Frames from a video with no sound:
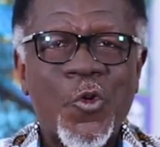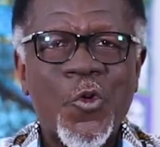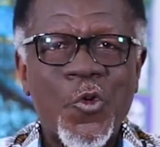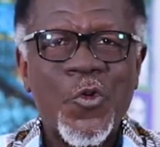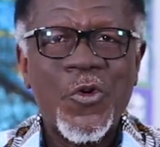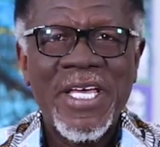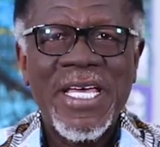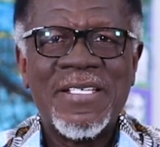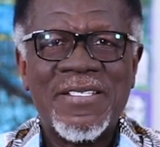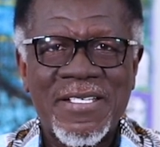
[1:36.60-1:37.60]
who
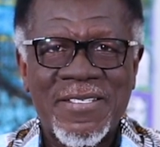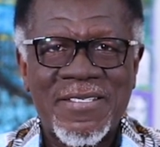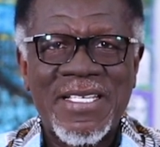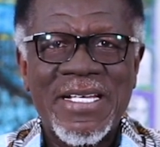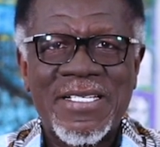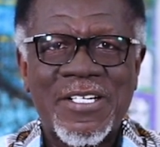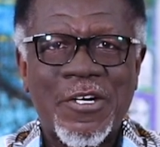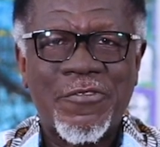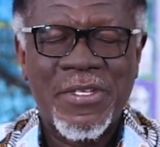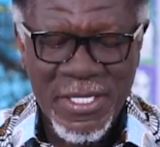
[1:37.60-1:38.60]
is the
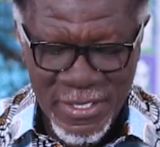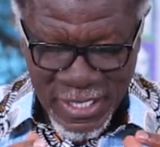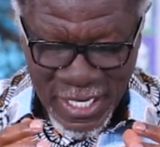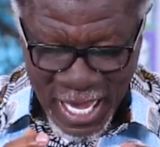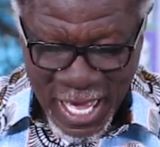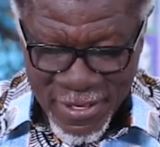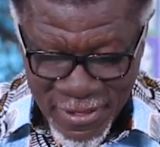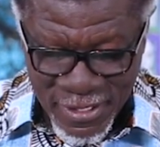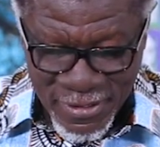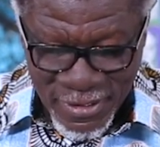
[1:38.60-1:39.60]
center of this,
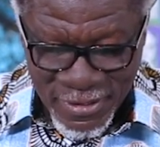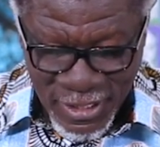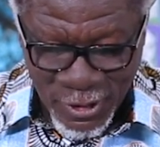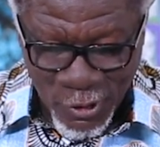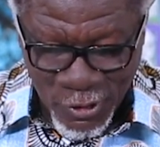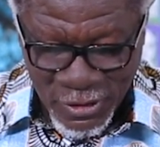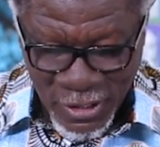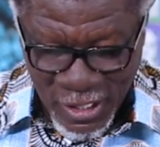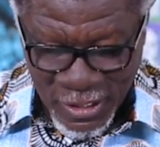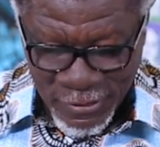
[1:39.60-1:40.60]
and this is the Lord
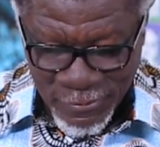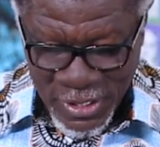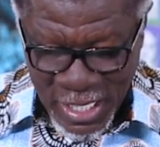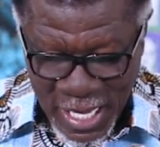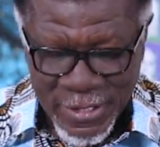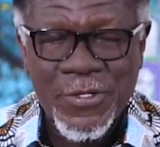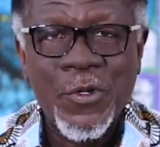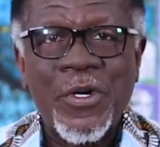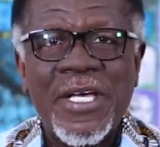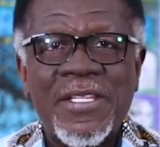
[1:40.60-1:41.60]
God. And
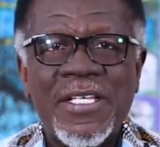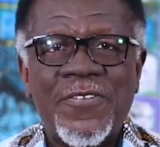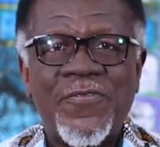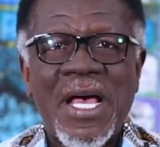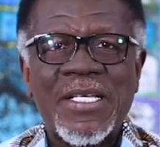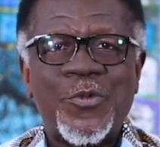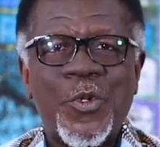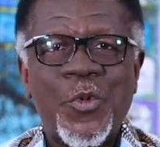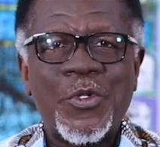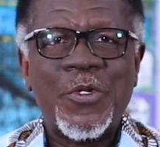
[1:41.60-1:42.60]
so in this fast,
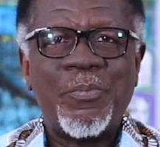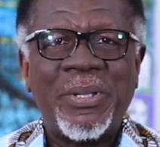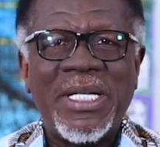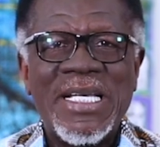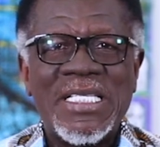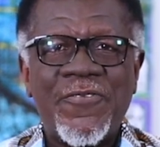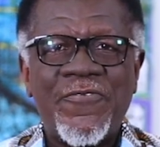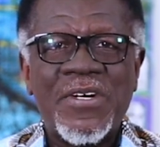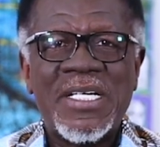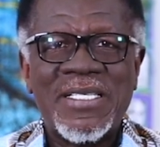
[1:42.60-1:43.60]
we want to place
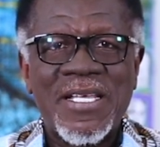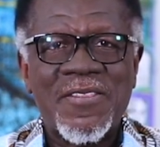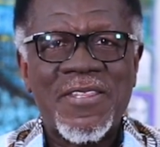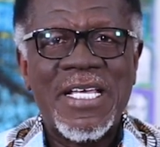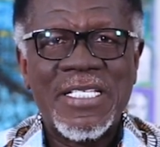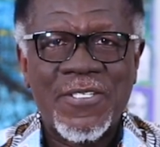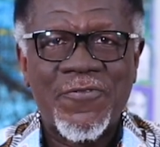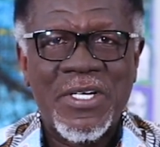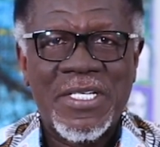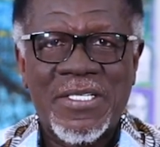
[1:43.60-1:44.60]
first things
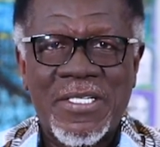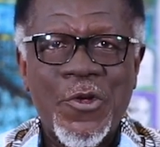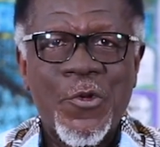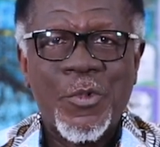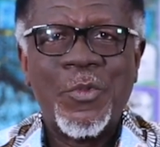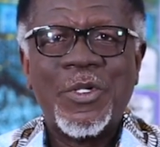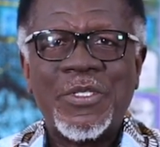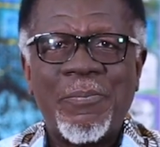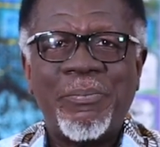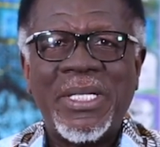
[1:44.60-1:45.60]
first. We
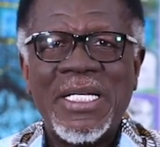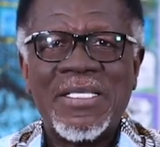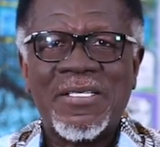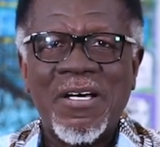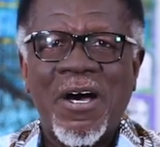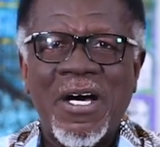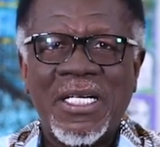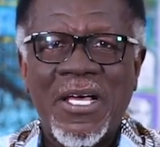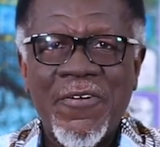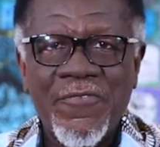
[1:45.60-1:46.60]
want to place
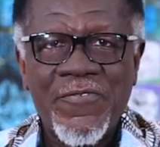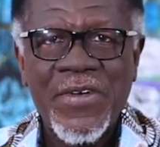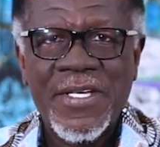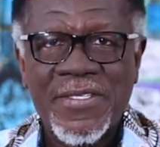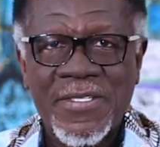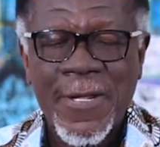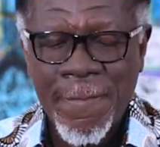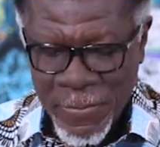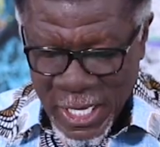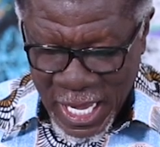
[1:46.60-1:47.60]
God first.
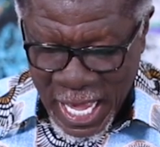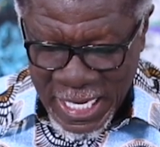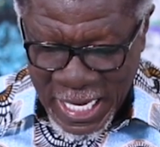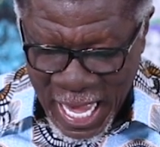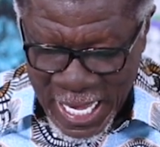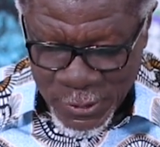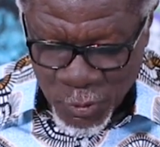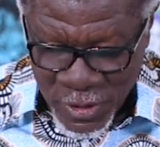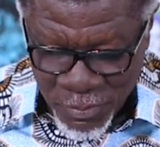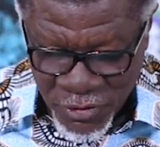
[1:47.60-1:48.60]
And as
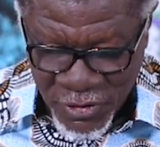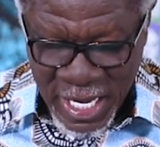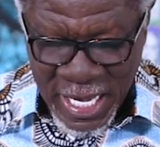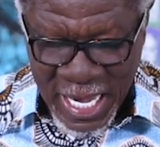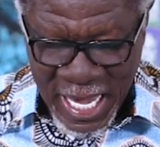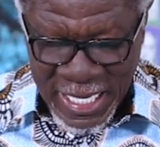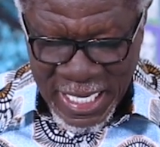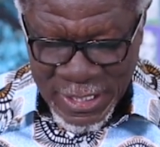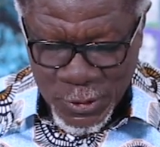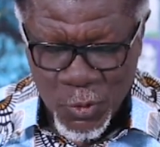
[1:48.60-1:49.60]
we pray
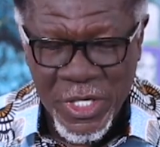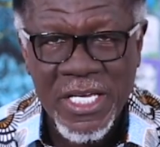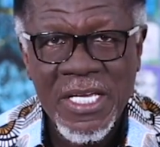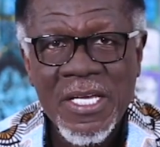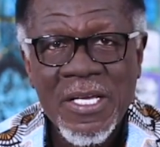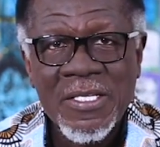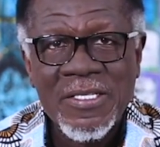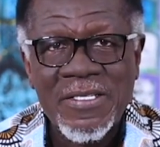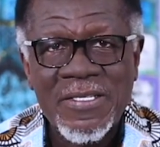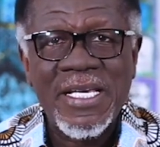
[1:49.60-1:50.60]
and as we
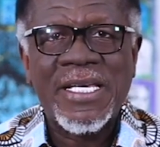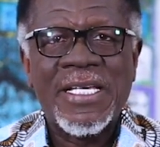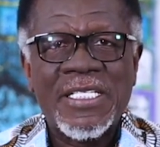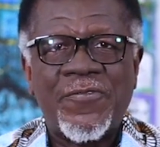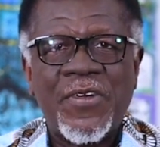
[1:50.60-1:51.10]
seek His